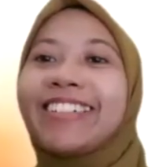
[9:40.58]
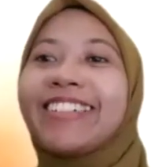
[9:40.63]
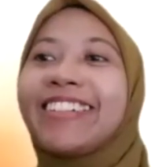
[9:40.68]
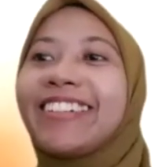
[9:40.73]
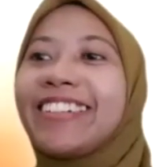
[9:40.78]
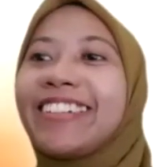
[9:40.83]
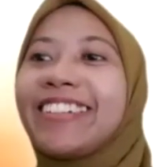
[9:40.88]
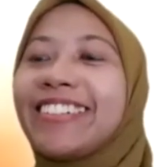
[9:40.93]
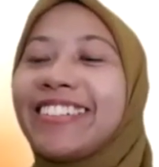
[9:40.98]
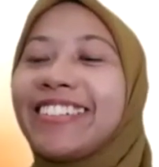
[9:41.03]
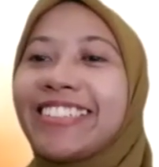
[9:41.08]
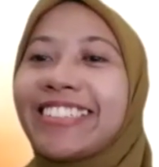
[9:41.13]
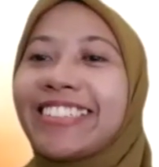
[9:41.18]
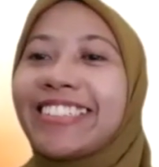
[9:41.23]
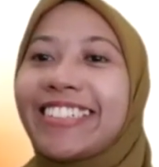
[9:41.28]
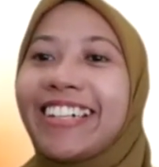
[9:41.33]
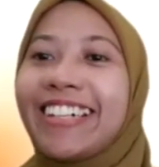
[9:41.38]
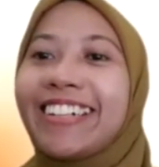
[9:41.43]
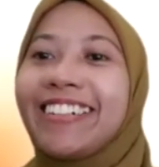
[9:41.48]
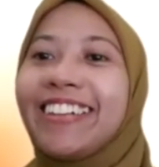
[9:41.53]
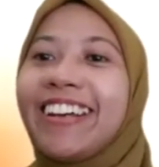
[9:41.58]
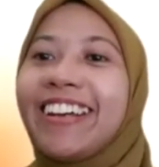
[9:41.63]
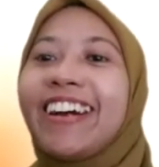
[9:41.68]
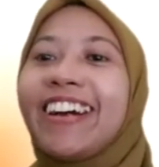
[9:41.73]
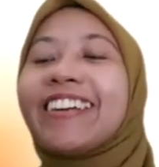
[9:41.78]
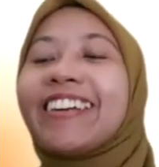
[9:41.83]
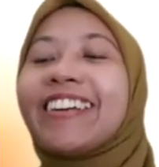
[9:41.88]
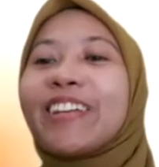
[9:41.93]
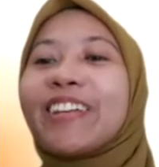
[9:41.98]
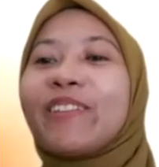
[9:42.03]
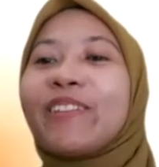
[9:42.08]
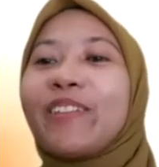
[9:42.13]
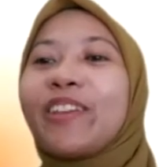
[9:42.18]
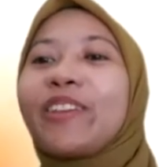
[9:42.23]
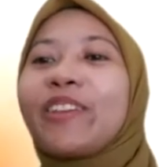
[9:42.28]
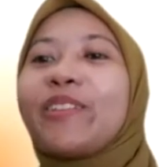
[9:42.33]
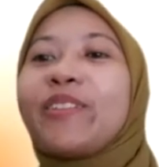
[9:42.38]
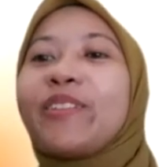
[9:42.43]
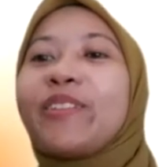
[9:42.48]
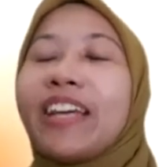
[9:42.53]
Jessica. Agree with
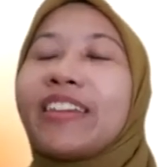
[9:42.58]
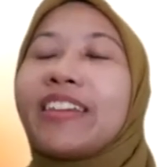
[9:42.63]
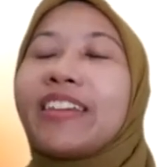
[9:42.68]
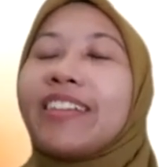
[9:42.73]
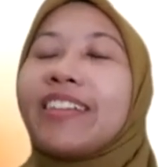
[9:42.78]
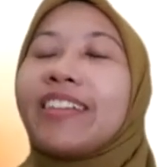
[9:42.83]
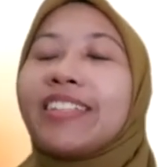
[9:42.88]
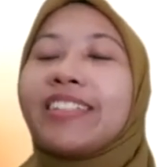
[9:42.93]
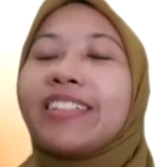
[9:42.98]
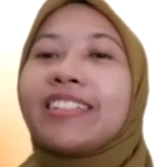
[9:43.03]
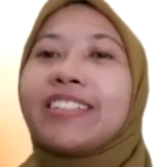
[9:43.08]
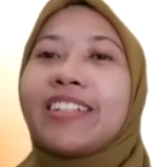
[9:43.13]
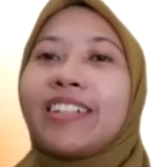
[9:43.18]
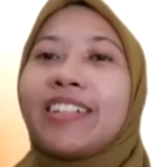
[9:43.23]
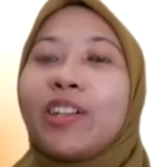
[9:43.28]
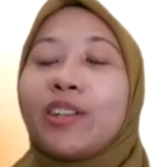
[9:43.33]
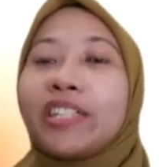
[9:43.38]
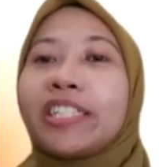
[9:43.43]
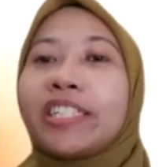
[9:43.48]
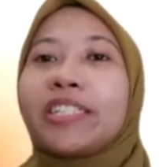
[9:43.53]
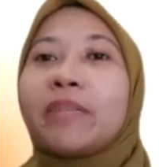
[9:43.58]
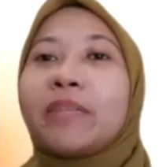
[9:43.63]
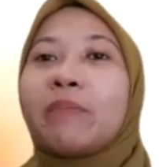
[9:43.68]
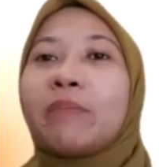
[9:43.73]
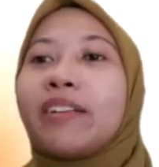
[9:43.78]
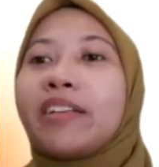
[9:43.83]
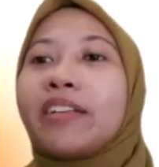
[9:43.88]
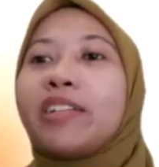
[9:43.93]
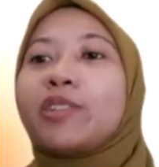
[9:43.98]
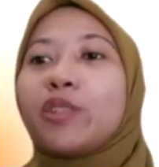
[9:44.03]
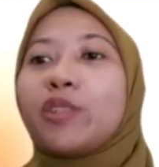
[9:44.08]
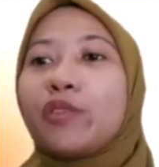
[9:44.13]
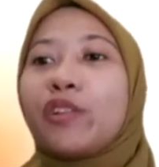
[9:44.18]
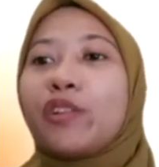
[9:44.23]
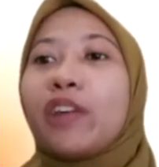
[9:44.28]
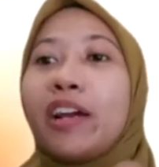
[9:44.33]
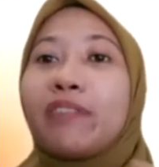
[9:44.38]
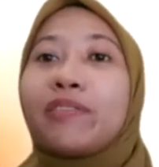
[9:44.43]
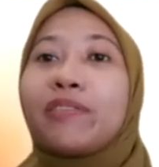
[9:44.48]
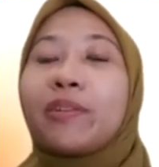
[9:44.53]
you. I think this is a noticeable issue for
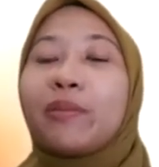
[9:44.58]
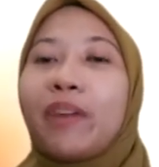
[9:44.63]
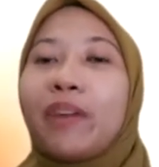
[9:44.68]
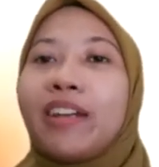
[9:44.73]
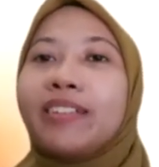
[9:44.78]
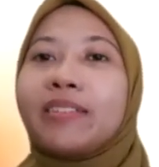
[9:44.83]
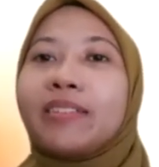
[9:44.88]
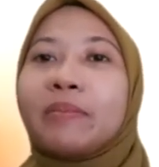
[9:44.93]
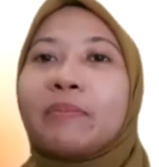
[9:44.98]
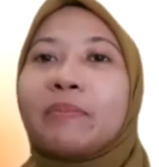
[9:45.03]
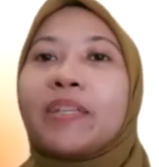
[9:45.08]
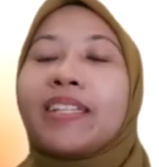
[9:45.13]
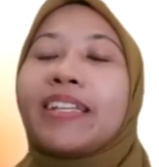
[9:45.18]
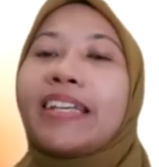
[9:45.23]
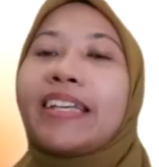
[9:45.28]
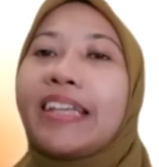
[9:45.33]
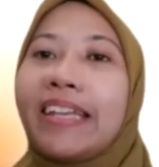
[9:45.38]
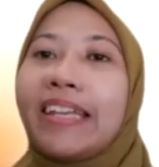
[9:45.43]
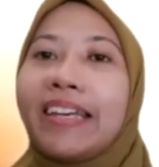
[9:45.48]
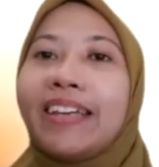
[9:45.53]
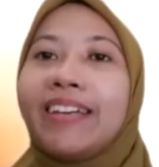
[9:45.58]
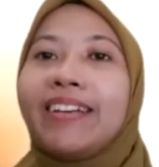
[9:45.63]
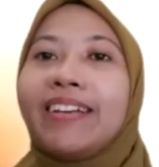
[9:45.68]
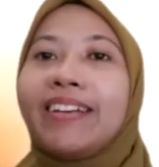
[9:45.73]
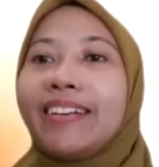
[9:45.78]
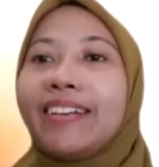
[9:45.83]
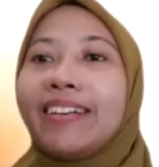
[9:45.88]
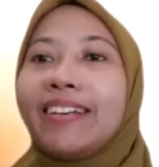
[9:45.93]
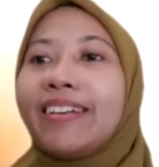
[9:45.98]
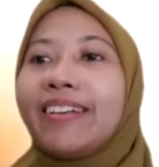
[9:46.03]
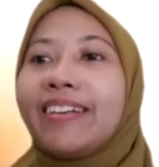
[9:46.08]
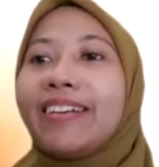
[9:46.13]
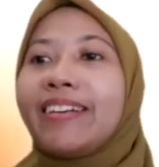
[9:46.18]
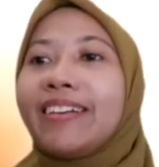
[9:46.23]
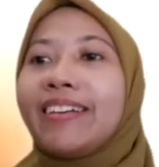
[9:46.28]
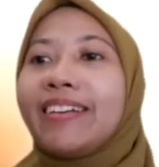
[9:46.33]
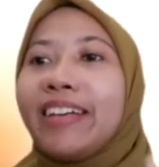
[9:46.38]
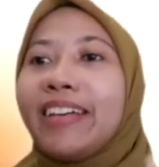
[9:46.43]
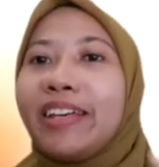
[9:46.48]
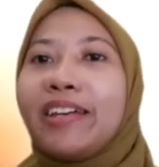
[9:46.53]
everyone, but the key
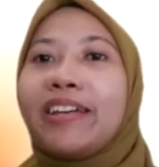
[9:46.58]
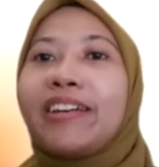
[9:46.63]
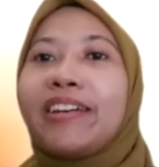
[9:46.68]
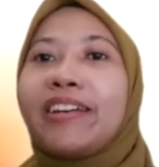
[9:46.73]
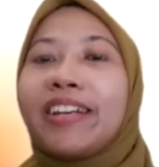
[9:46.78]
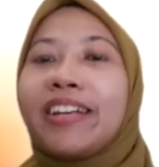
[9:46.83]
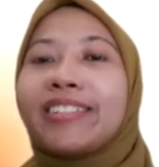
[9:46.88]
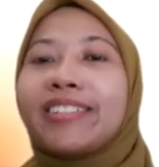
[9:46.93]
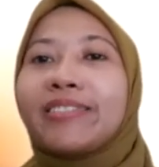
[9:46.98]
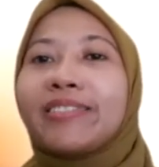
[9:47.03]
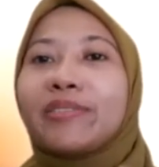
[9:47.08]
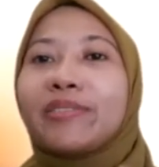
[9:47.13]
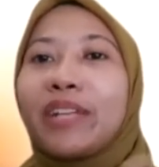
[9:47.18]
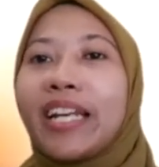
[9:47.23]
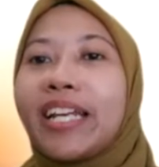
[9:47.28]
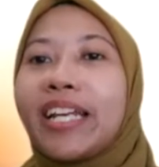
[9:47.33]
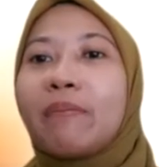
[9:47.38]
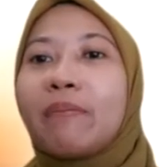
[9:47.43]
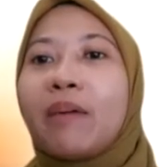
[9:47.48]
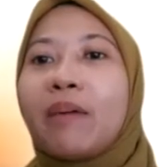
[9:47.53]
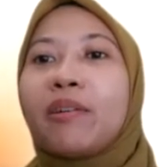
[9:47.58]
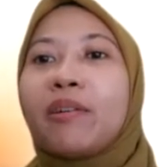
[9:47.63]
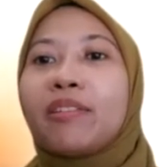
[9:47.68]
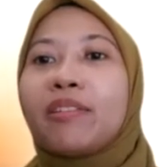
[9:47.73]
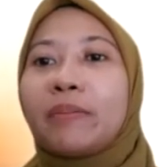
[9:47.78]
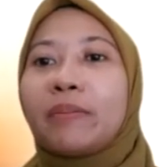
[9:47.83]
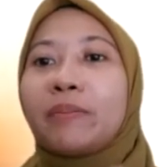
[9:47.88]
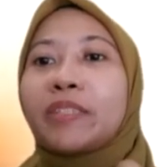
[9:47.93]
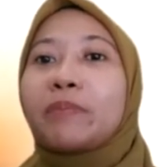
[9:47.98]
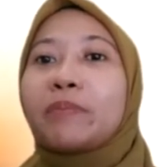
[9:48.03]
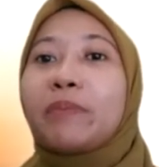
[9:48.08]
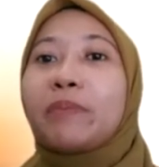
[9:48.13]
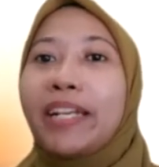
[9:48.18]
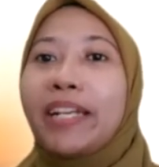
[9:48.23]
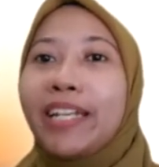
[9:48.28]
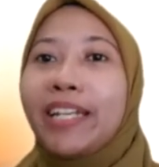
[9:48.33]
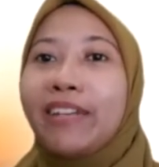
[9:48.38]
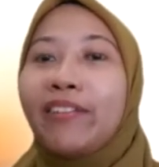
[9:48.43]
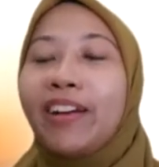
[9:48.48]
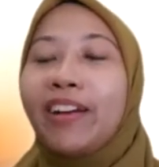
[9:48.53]
here is really about the
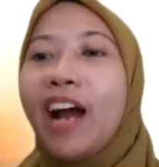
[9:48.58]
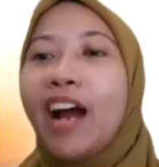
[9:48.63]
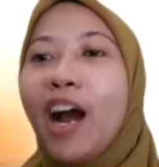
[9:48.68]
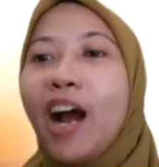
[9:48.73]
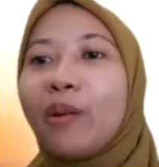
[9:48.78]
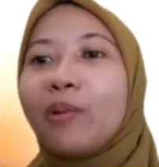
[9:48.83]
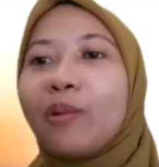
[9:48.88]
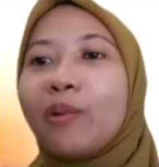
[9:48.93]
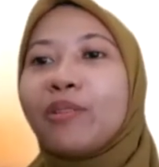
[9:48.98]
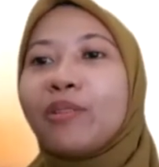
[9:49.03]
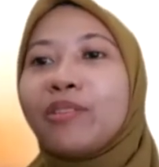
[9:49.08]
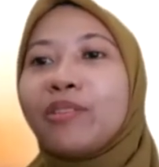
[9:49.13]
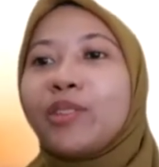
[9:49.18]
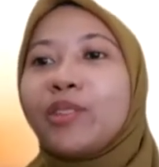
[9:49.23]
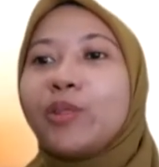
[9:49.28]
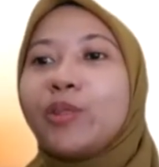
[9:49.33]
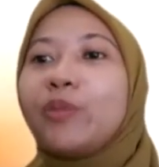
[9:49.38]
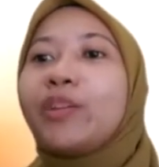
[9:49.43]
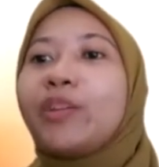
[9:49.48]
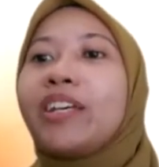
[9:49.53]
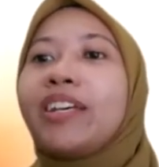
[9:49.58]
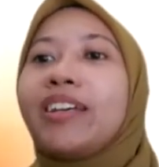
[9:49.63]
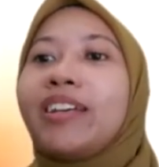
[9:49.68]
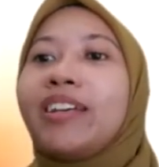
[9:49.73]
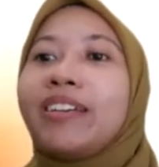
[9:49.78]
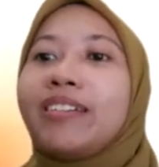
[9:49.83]
perspective and how do we